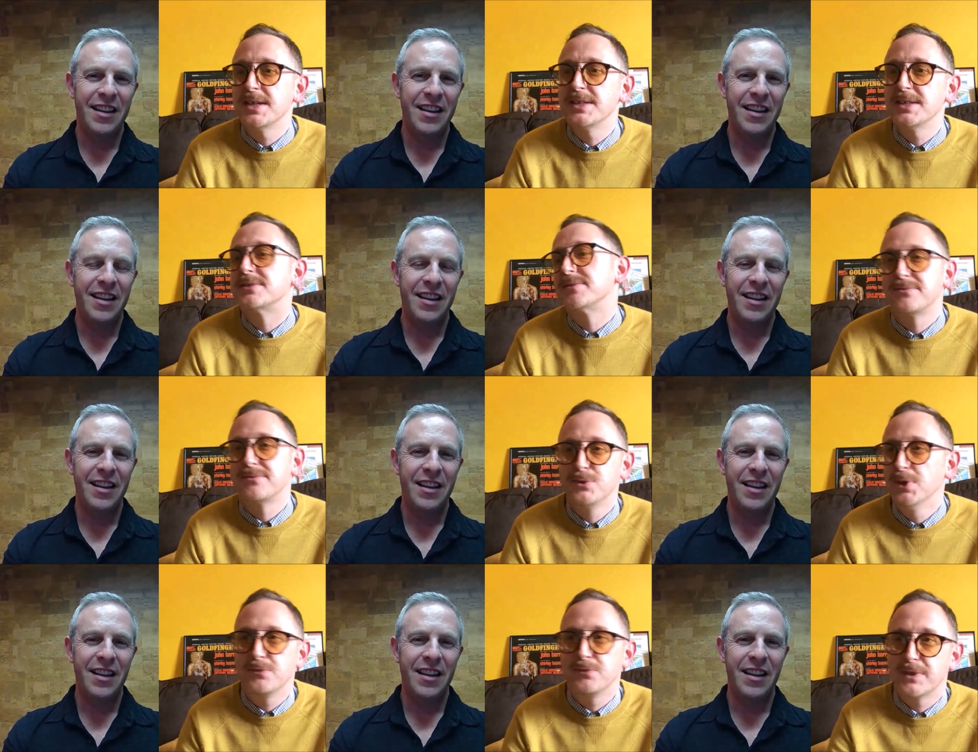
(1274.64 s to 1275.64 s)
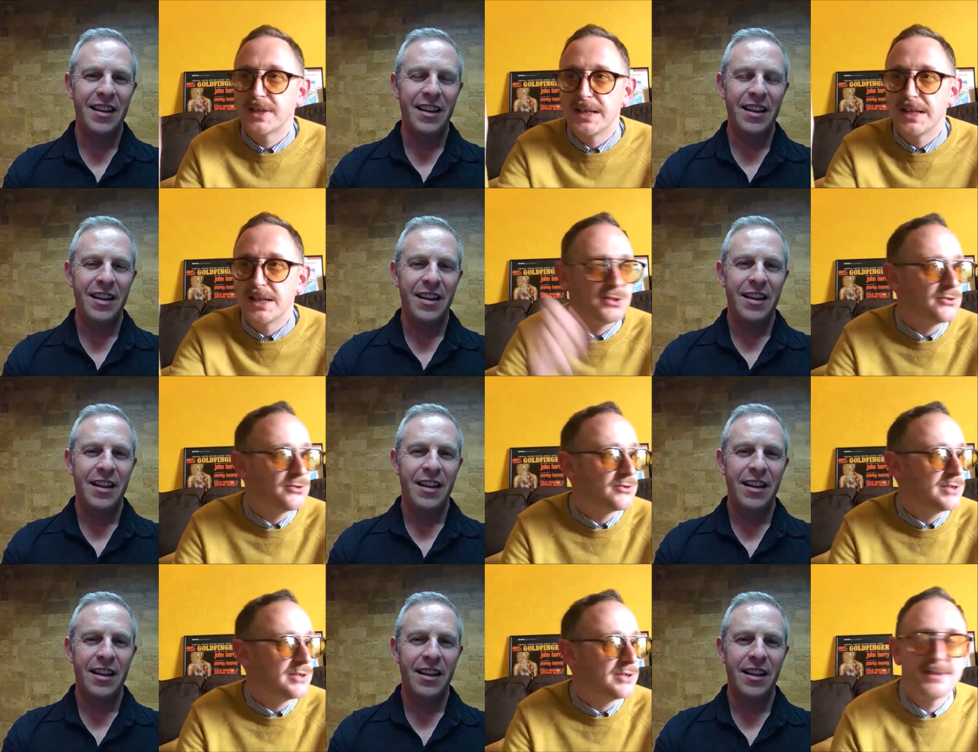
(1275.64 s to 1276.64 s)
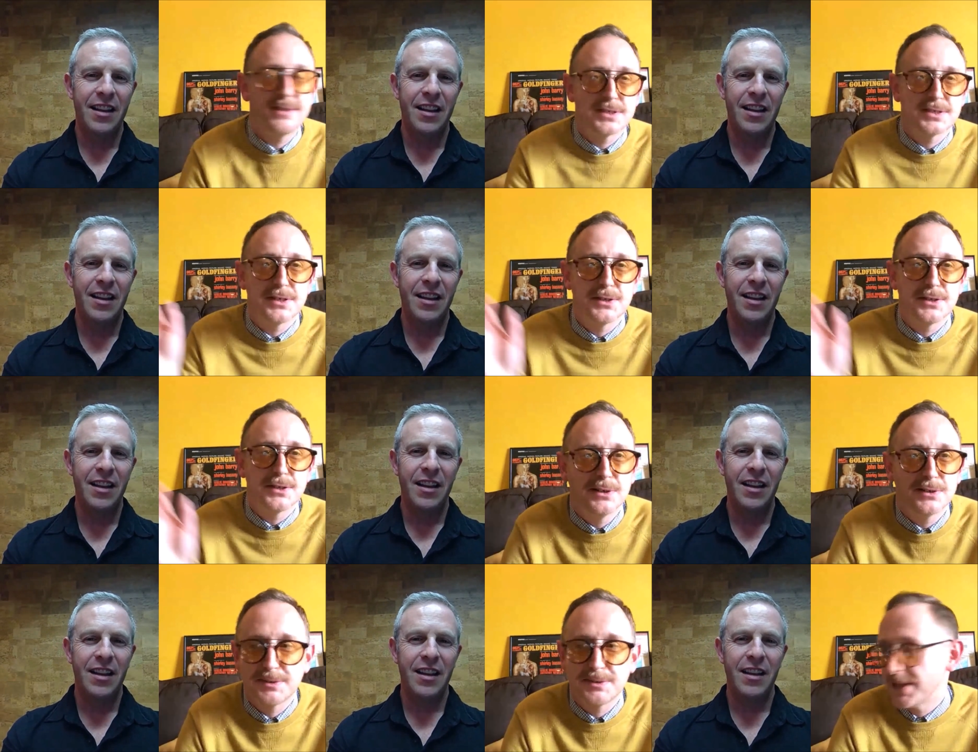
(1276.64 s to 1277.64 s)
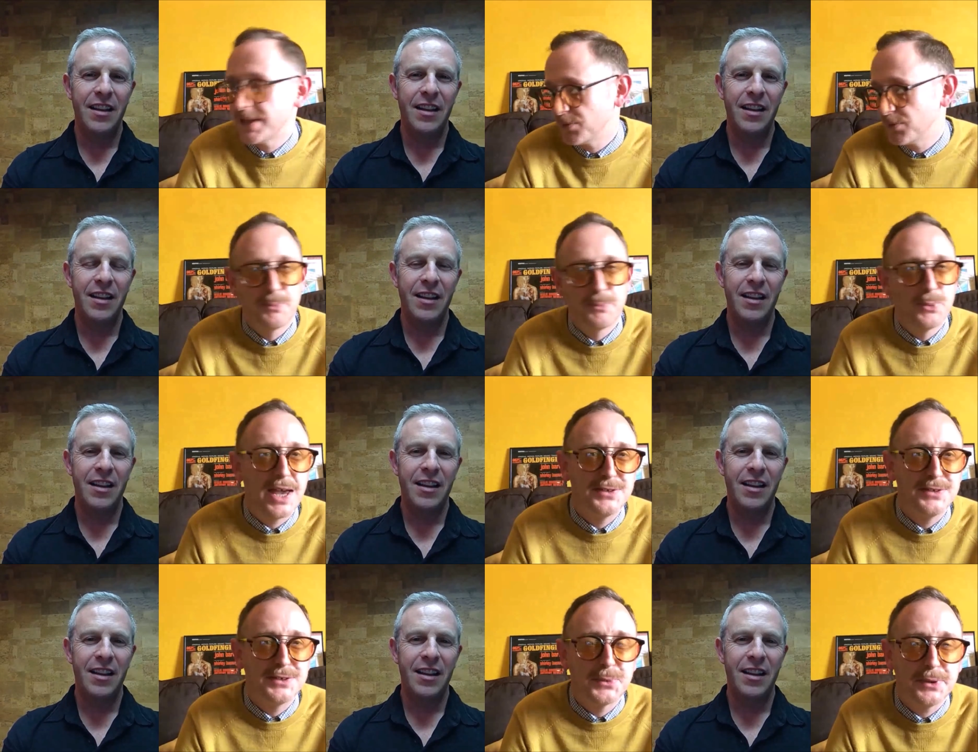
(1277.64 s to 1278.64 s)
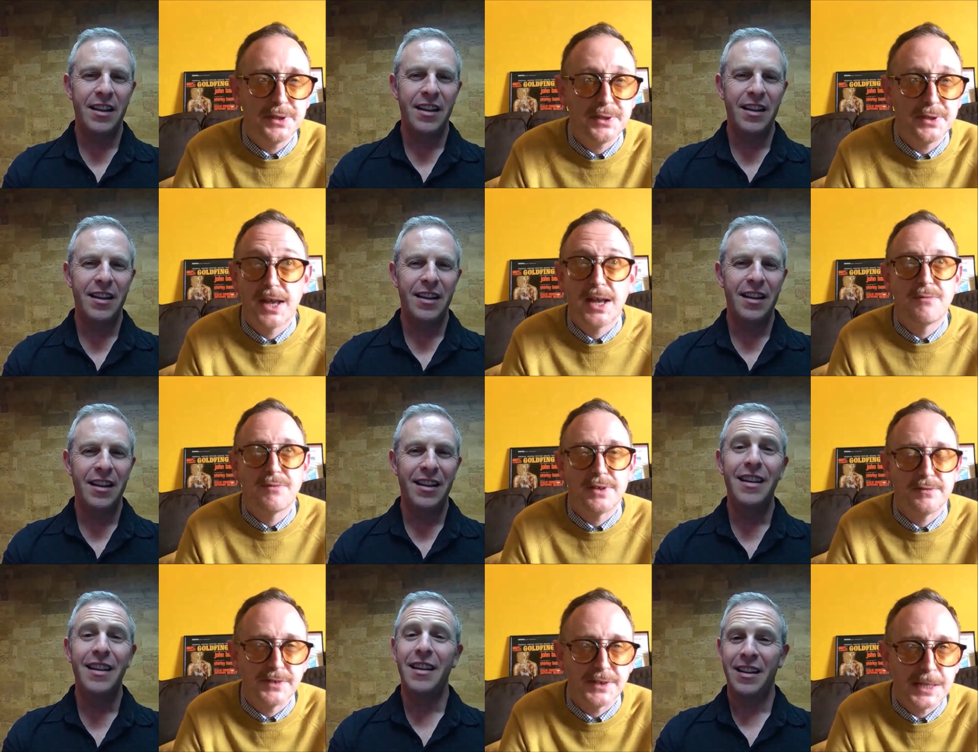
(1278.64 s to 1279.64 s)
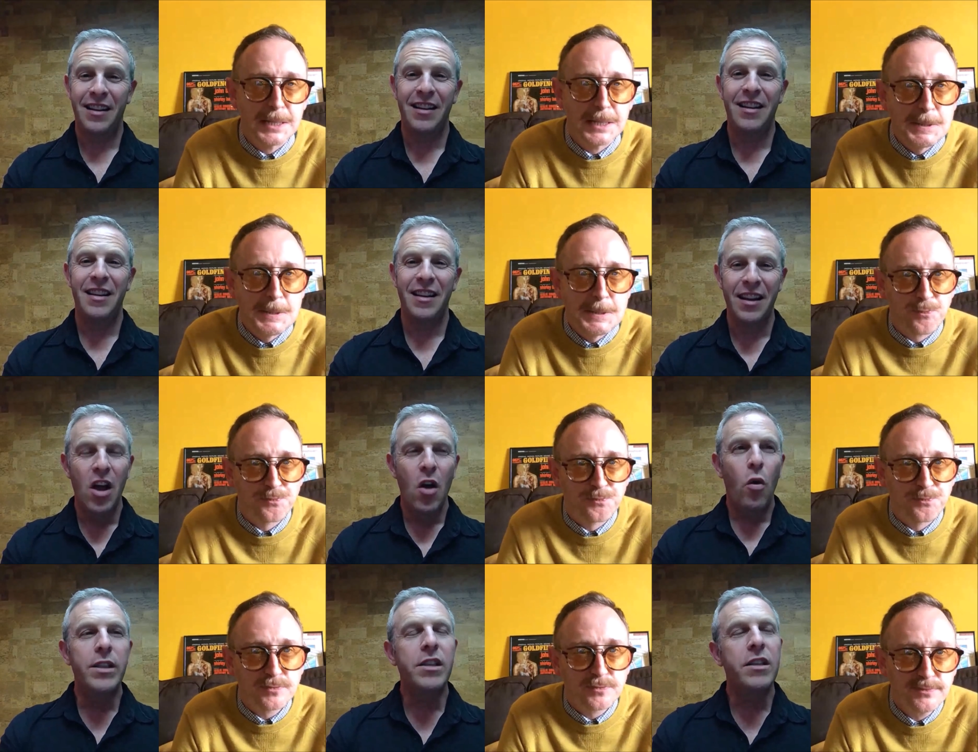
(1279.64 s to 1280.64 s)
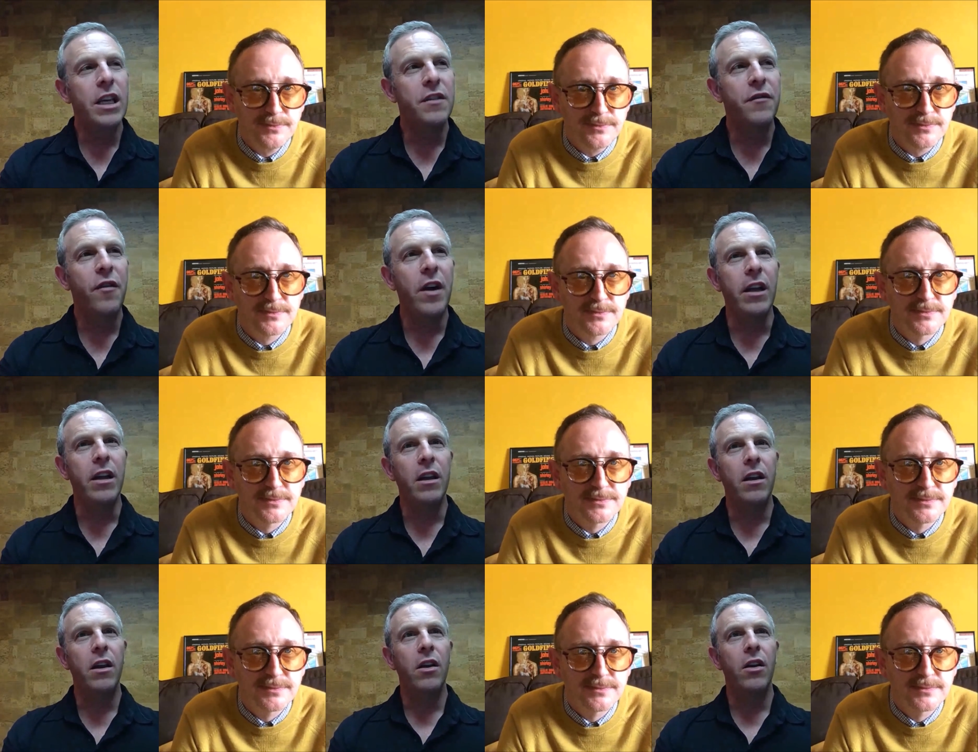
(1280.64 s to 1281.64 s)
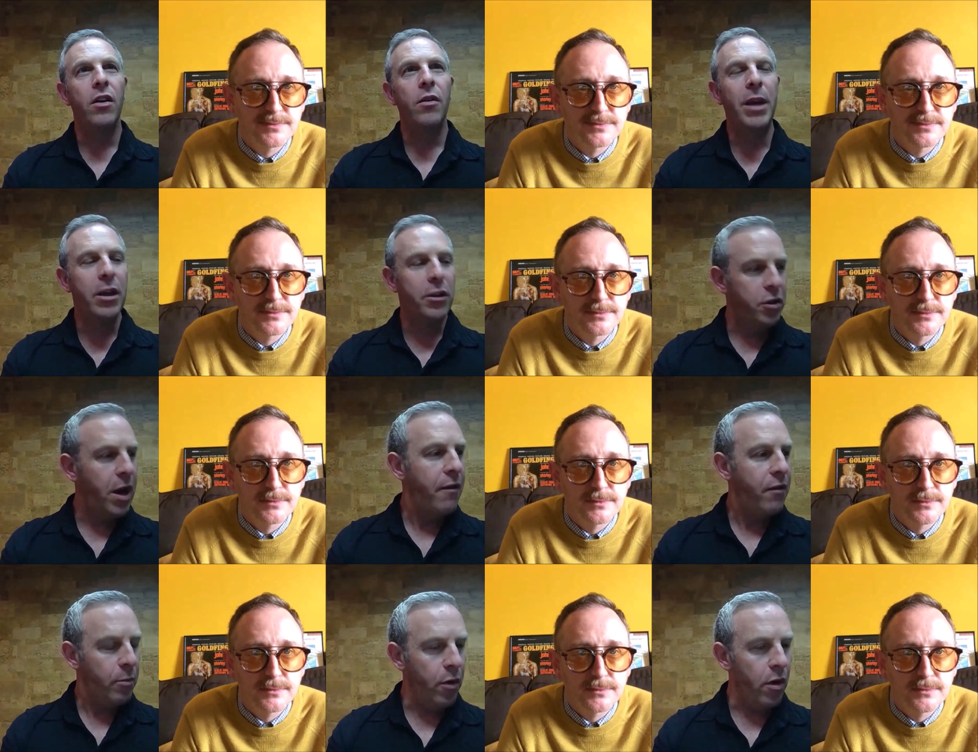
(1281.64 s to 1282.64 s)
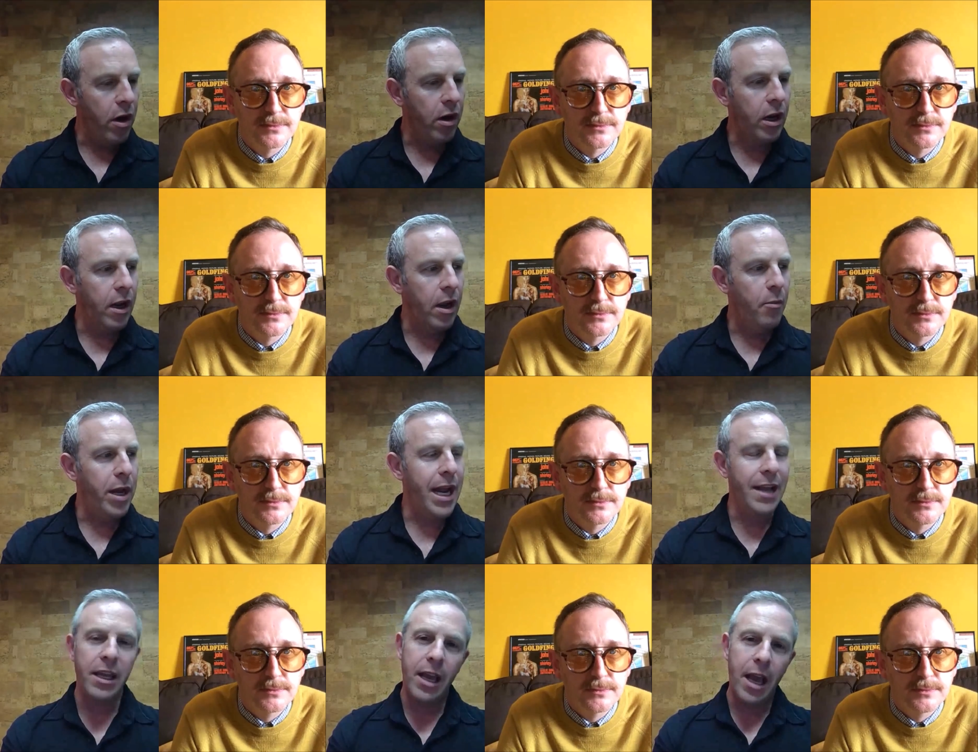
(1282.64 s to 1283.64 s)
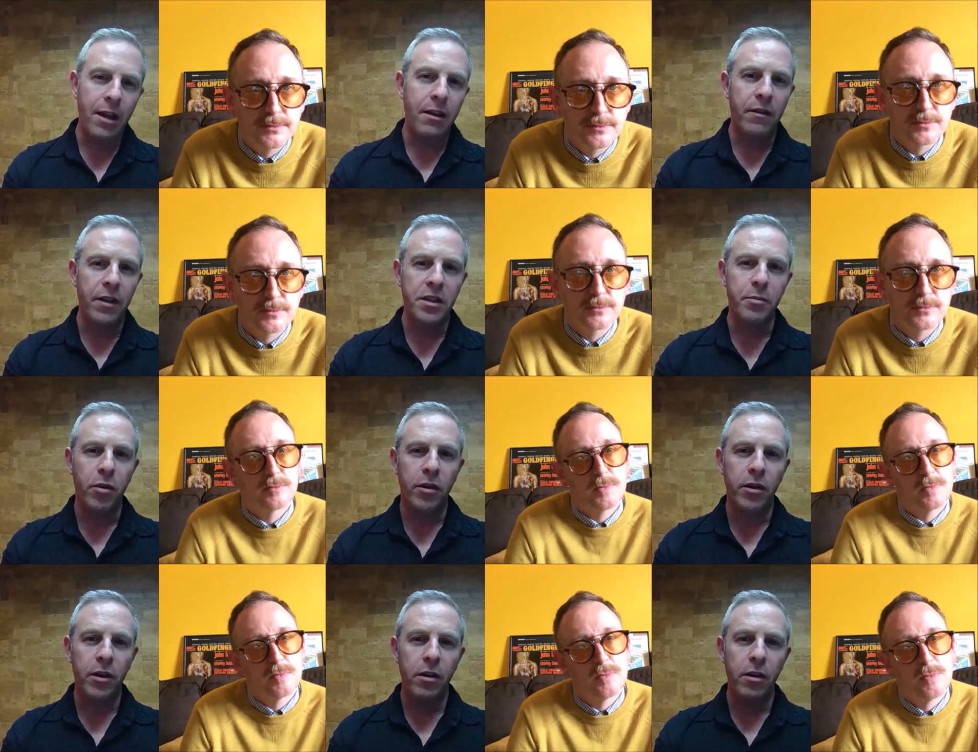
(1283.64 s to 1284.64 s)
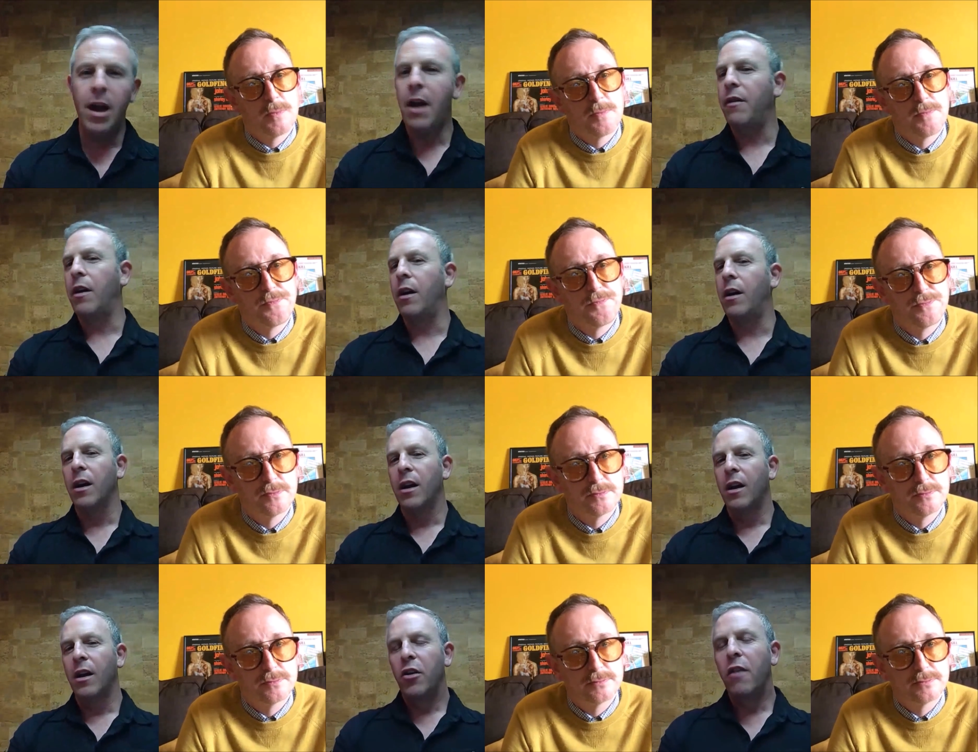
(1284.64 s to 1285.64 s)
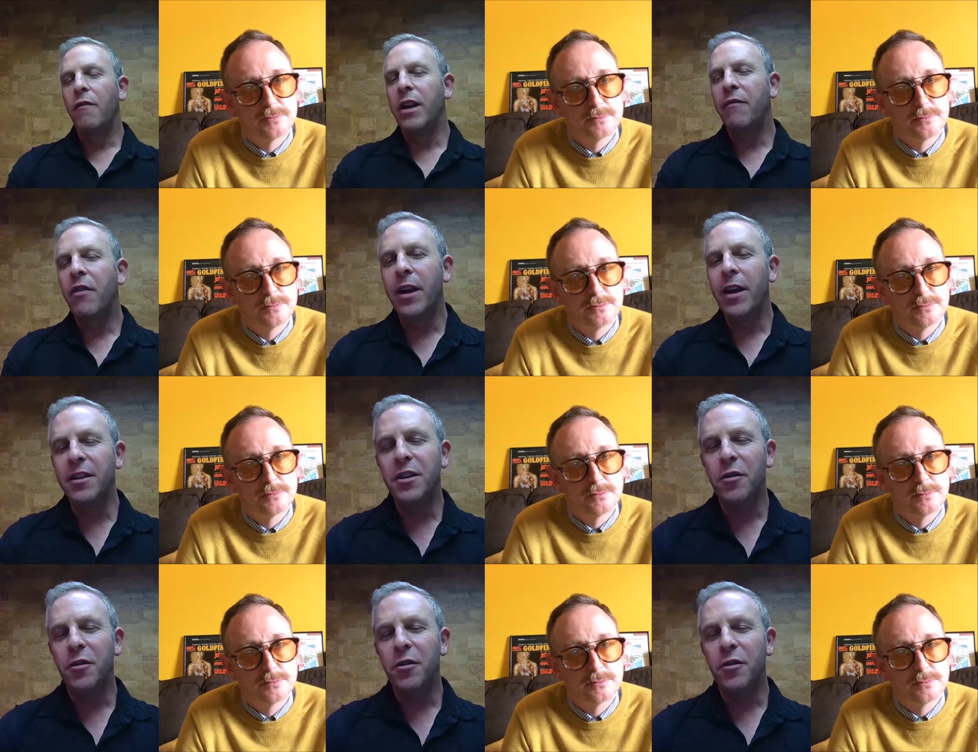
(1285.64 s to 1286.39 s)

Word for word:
Speaker 1: kids, you know, clutching drinks at the other side of the world, because that's what my book ends up doing, and I love it for that.
Speaker 2: Well, it's it's funny because you have a book, but at the end of this book, you have a you have a very